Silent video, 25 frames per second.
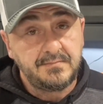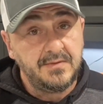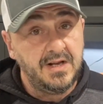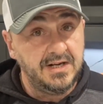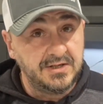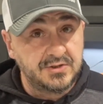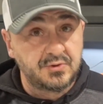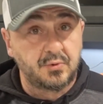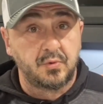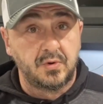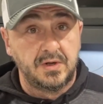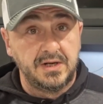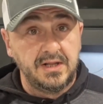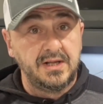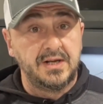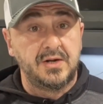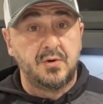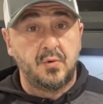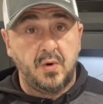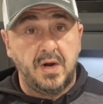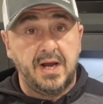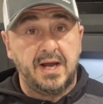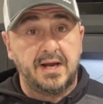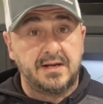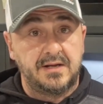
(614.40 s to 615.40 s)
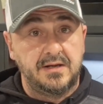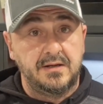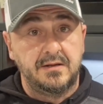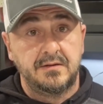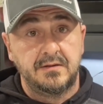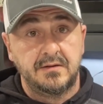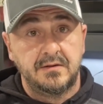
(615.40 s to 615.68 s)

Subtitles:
It's really quick.